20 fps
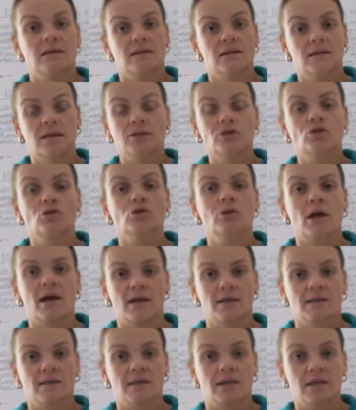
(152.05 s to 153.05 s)
they do
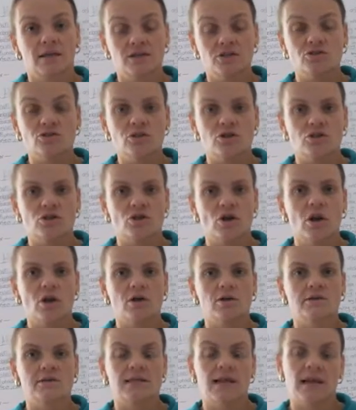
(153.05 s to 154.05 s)
like the history
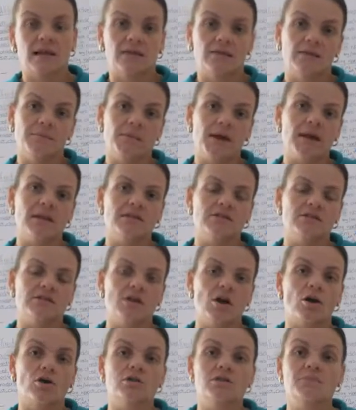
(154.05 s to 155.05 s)
songs and the math
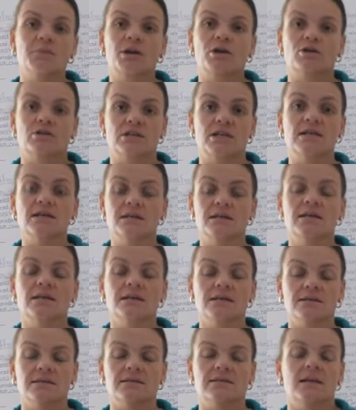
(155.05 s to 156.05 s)
songs because it
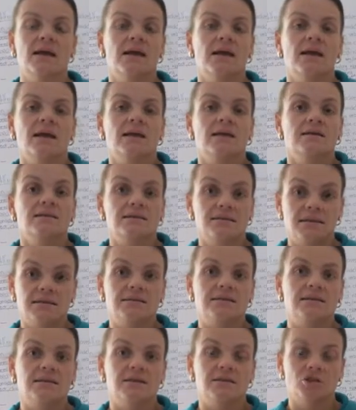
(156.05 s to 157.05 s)
is
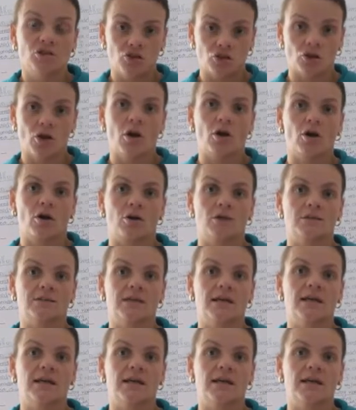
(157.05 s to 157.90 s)
CC songs.